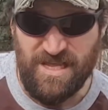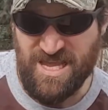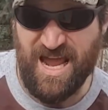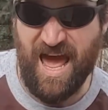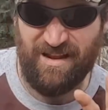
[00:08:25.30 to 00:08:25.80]

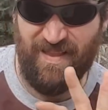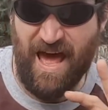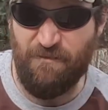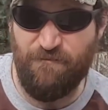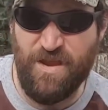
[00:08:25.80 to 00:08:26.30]
You got a
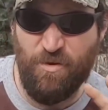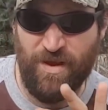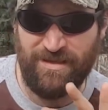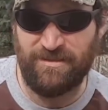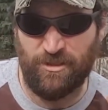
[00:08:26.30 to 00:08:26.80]
lot of
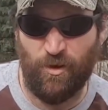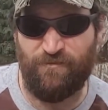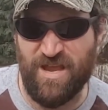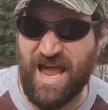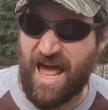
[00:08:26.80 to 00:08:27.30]
viewing, so
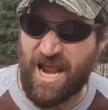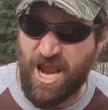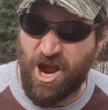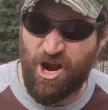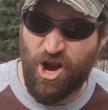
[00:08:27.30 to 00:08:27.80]
if you got a
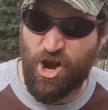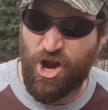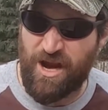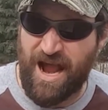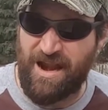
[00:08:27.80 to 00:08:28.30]

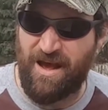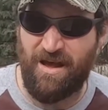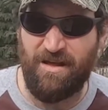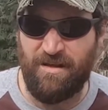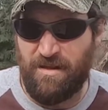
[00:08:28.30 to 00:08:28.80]
younger kind of
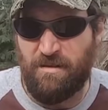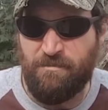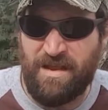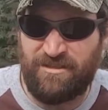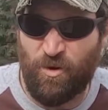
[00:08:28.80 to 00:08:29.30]

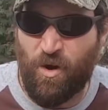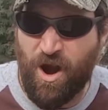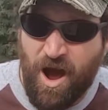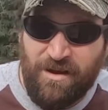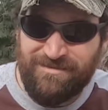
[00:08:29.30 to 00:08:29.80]
mentor
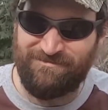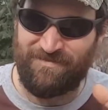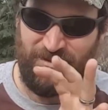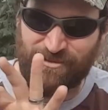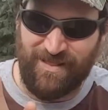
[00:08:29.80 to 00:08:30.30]
hunt,
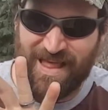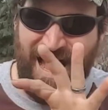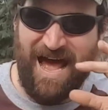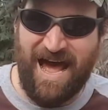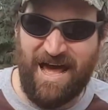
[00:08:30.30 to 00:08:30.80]
there's a
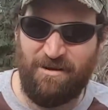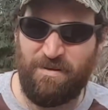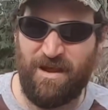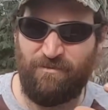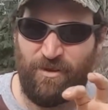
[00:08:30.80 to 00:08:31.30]
lot to
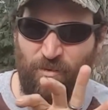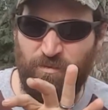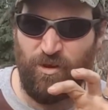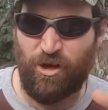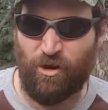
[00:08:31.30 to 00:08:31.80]
be able to
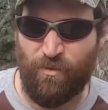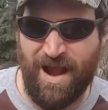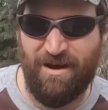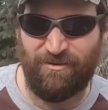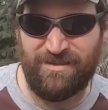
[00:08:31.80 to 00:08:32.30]
look
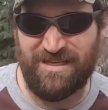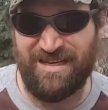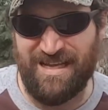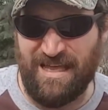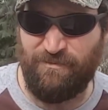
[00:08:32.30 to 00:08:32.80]
around,
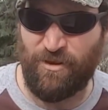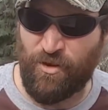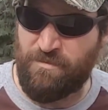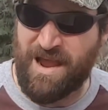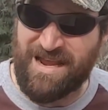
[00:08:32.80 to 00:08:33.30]
even though
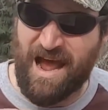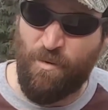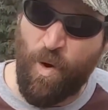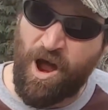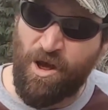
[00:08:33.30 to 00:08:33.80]
you might
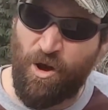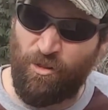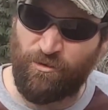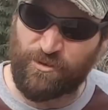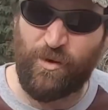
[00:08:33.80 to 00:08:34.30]
not want all
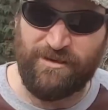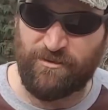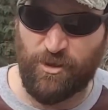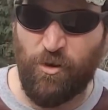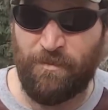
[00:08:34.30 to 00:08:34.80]
those
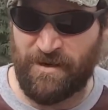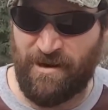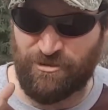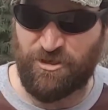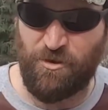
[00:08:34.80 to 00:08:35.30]
windows open, and
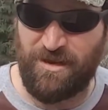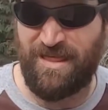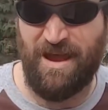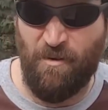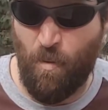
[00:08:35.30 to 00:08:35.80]
I'll show you
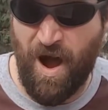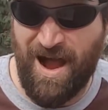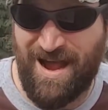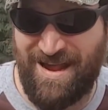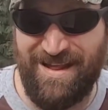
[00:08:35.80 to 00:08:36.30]
that
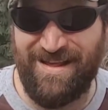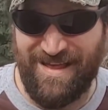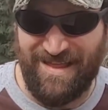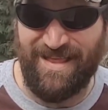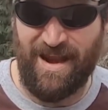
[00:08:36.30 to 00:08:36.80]
why
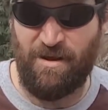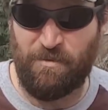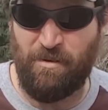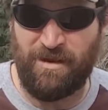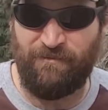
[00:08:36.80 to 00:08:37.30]
in that
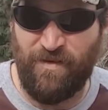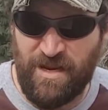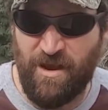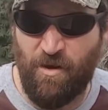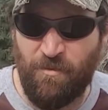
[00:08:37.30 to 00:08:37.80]
upcoming
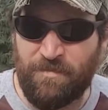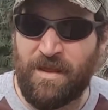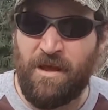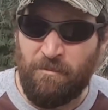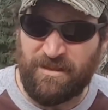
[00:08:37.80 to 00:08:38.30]
video.
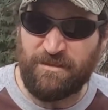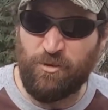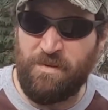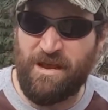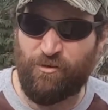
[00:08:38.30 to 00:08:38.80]
But this
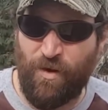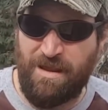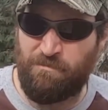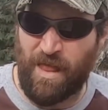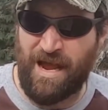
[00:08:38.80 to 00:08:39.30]
would be a
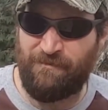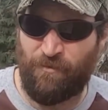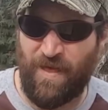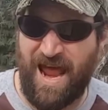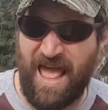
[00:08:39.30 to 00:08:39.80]
great blind
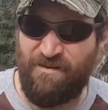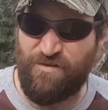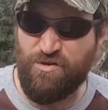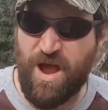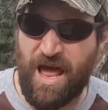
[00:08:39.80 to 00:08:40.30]
for that.
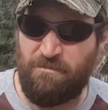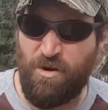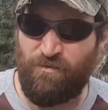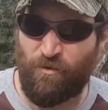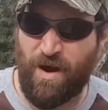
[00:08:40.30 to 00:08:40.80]
If you got to
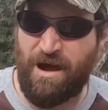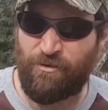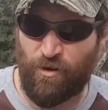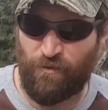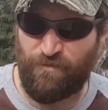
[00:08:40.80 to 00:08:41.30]
move
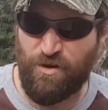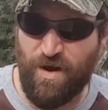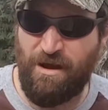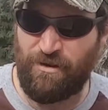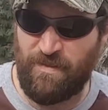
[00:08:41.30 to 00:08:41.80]
around, or if
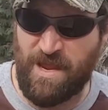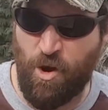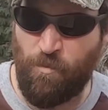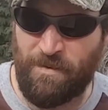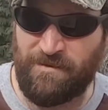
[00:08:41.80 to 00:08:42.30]
you're out in the
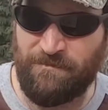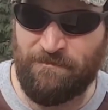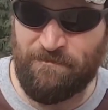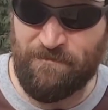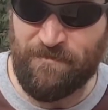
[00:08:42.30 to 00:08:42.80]
open,
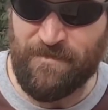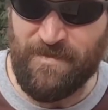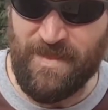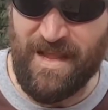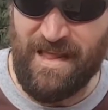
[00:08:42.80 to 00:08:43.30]

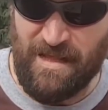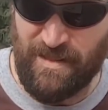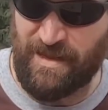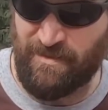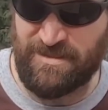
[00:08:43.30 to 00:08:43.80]

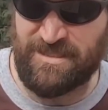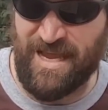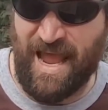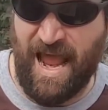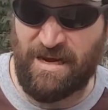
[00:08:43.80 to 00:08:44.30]
like let's
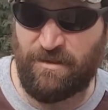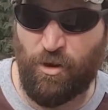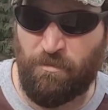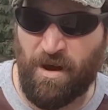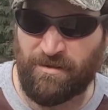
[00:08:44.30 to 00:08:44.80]
say
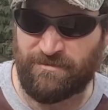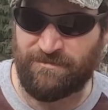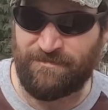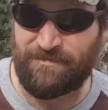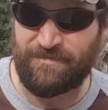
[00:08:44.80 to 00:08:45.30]
antelope hunting,
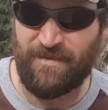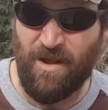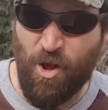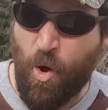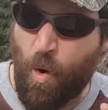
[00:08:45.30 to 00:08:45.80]

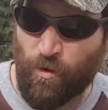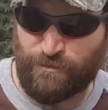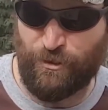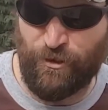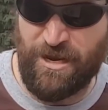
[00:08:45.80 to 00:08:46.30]
or
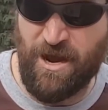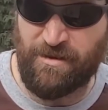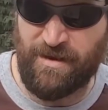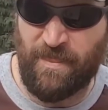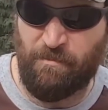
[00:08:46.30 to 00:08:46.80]
turkey
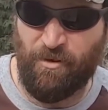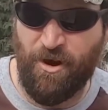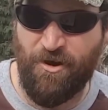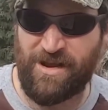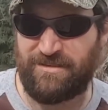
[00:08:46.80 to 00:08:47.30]
hunting on the
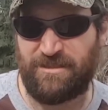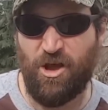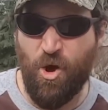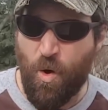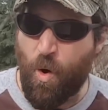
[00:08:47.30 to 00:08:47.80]
prairies,
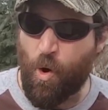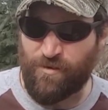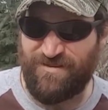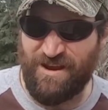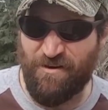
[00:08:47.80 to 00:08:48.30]
or
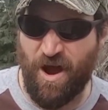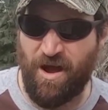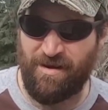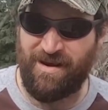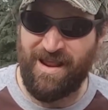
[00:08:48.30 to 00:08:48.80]
deer
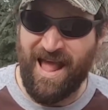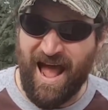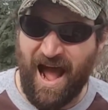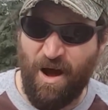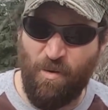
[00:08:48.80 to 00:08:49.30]
hunting
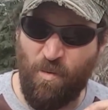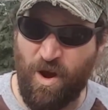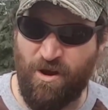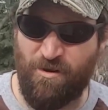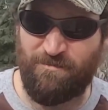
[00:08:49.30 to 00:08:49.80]
out
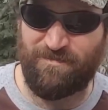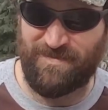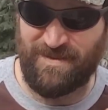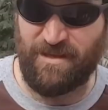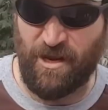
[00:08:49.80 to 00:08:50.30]
where,
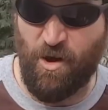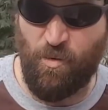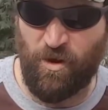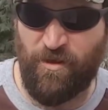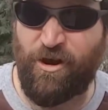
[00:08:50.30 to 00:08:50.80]

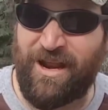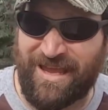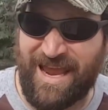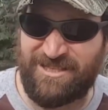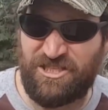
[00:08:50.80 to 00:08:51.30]
where they're gonna
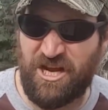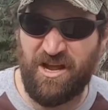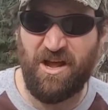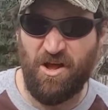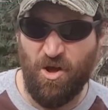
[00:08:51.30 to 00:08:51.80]
catch
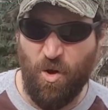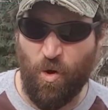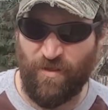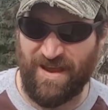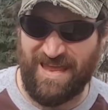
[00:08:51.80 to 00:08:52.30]
you,
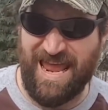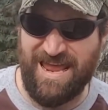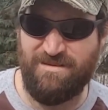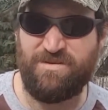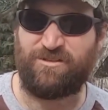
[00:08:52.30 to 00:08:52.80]
or the
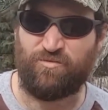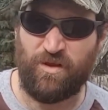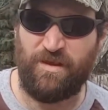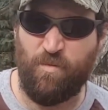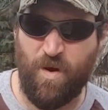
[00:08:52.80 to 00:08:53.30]
game is
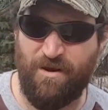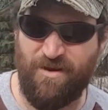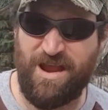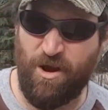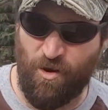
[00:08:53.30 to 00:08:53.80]
really
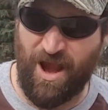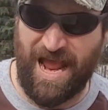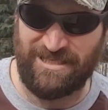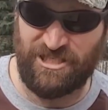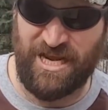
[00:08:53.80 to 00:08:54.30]
wary or
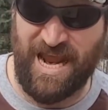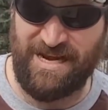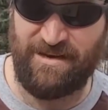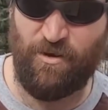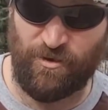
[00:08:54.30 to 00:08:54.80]

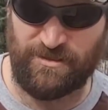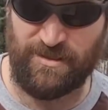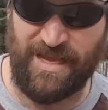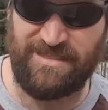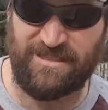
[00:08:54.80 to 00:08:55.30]
educated, or it's
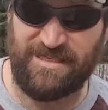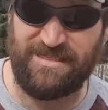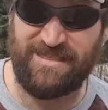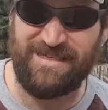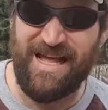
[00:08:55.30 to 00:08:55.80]
late
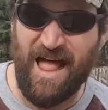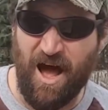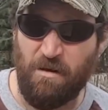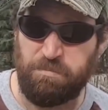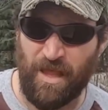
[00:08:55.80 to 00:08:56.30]
season,
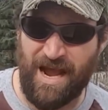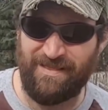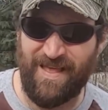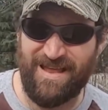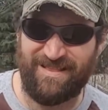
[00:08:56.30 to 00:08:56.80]
a
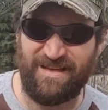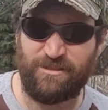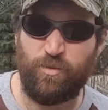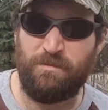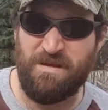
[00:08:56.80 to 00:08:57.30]
blind like
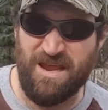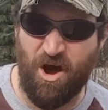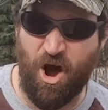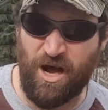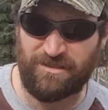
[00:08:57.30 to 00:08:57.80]
this would be
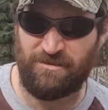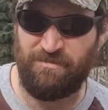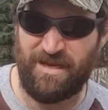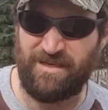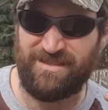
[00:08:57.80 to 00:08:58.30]
awesome
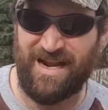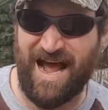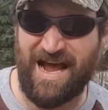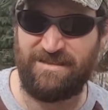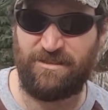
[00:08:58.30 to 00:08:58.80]
because it
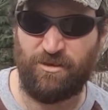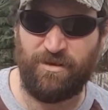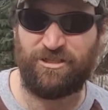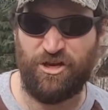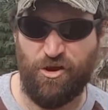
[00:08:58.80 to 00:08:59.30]
hides so
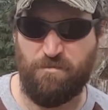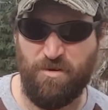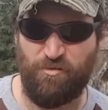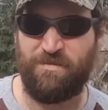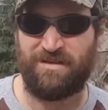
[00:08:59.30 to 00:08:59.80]
much of your
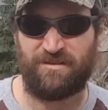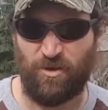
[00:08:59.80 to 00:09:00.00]
movement.